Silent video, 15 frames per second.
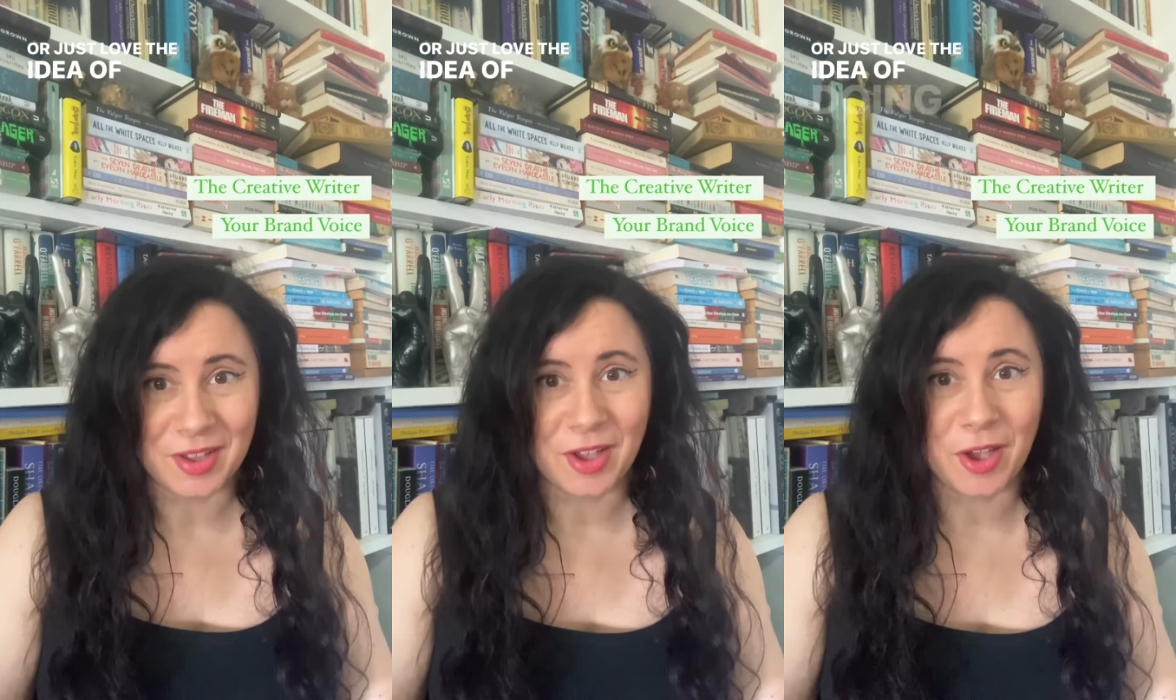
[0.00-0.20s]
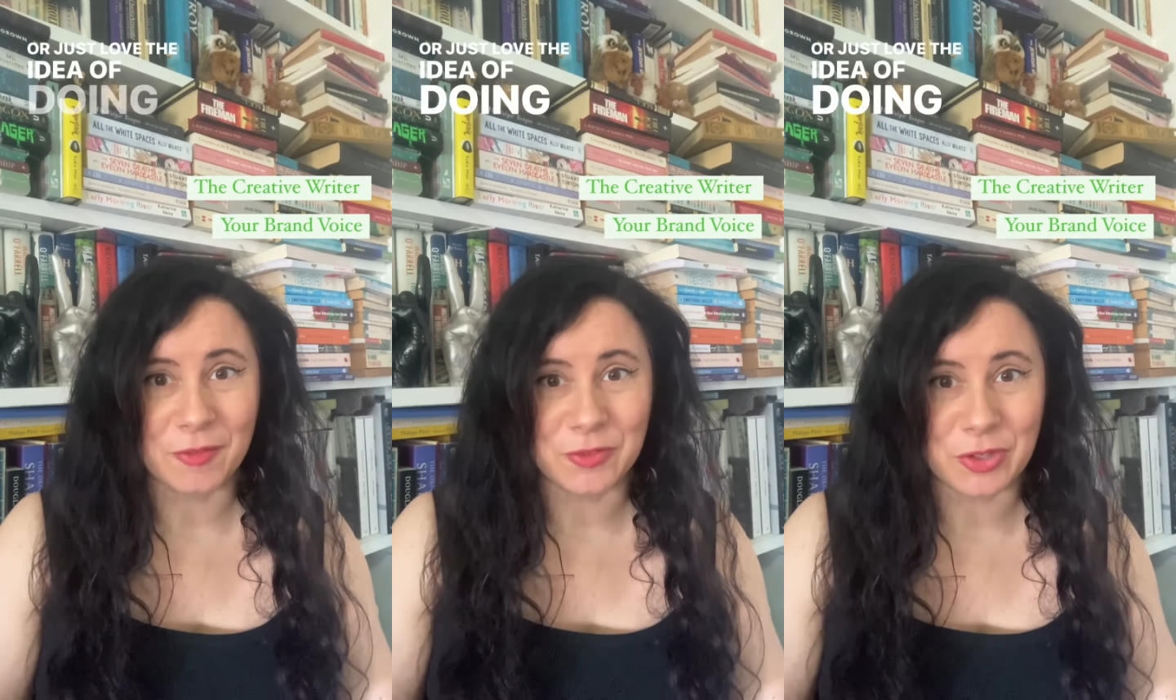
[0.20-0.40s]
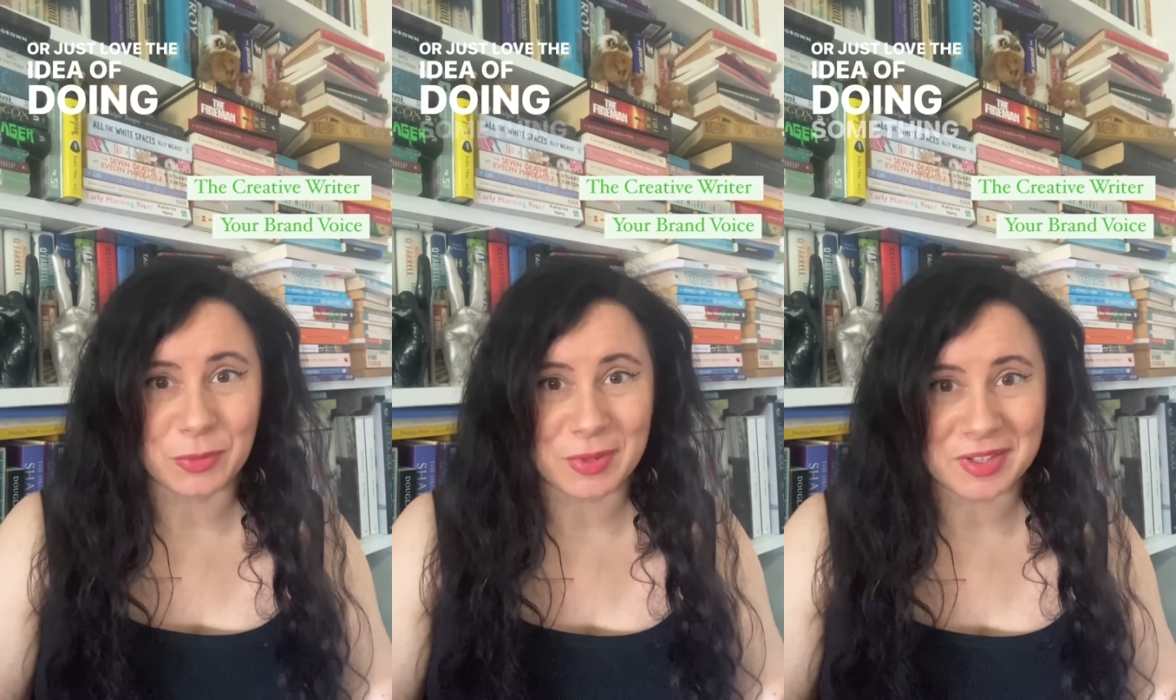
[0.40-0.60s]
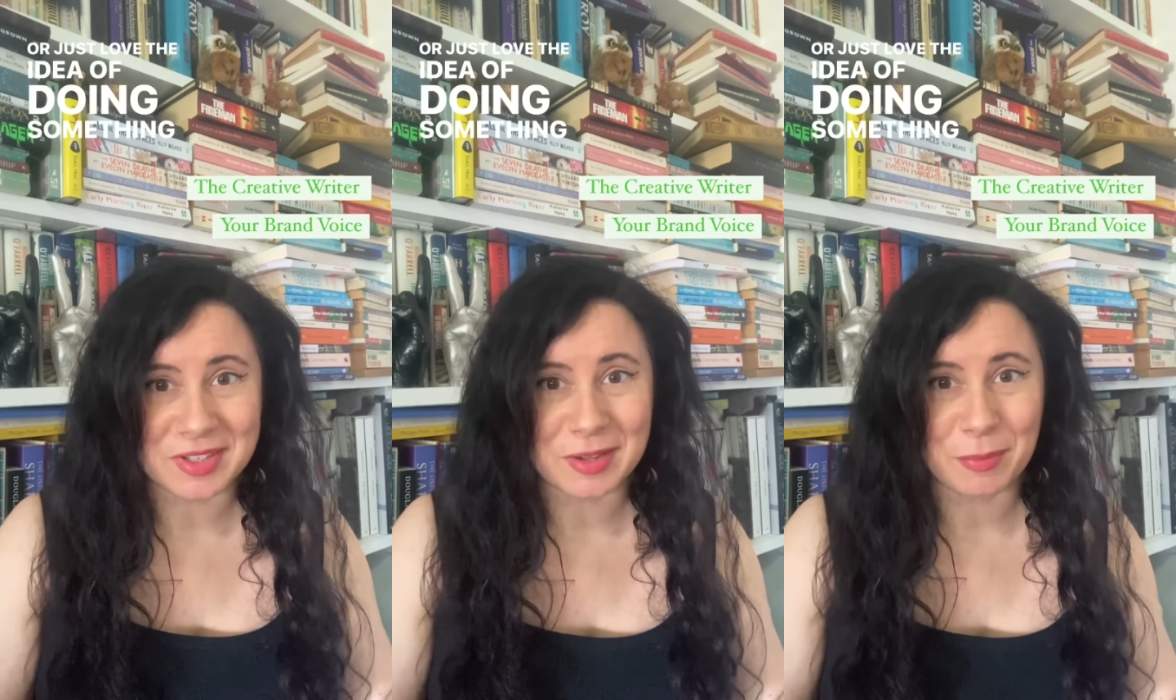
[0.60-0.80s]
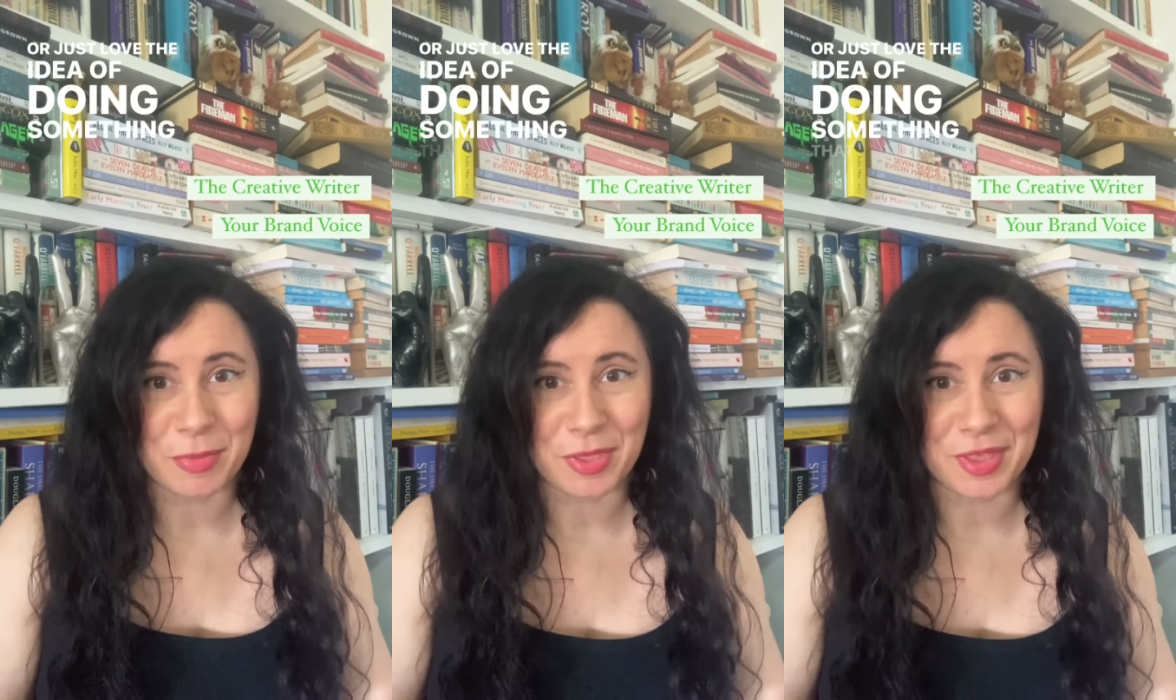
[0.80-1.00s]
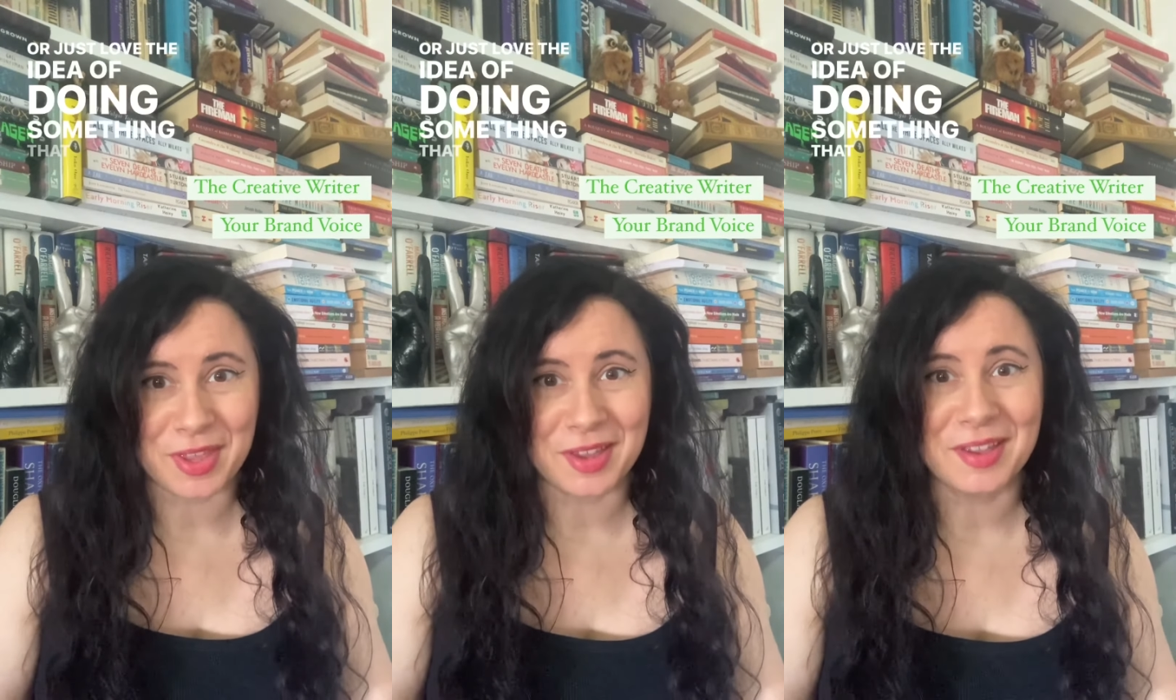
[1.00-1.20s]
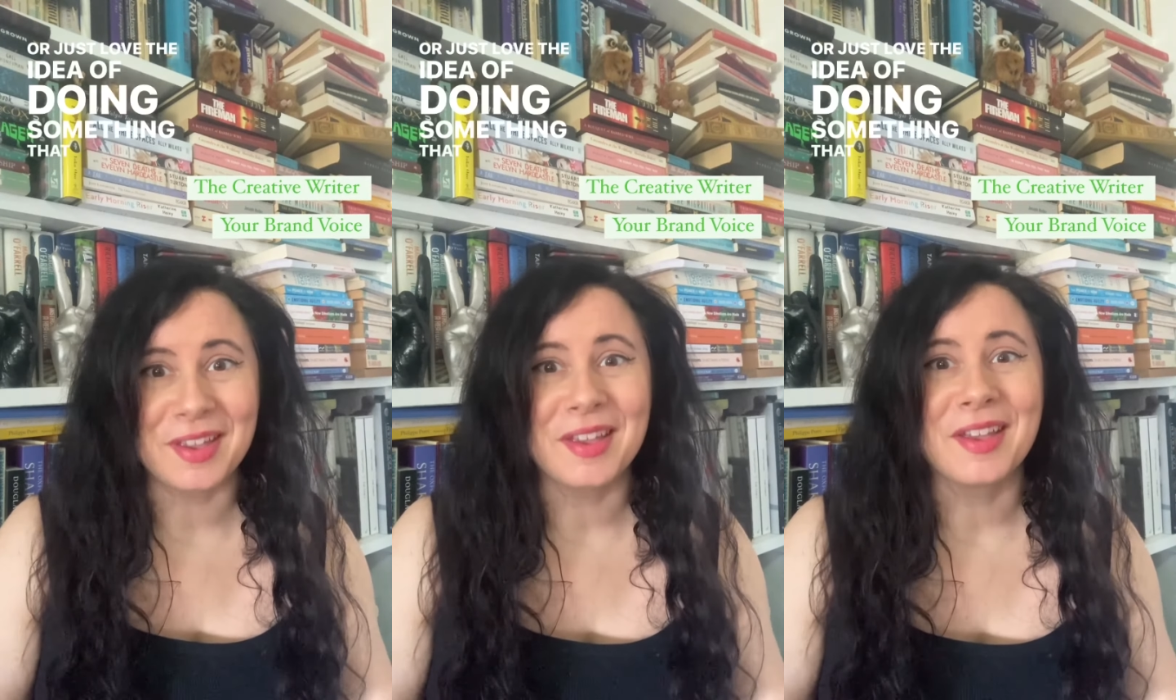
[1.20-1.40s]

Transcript: of doing something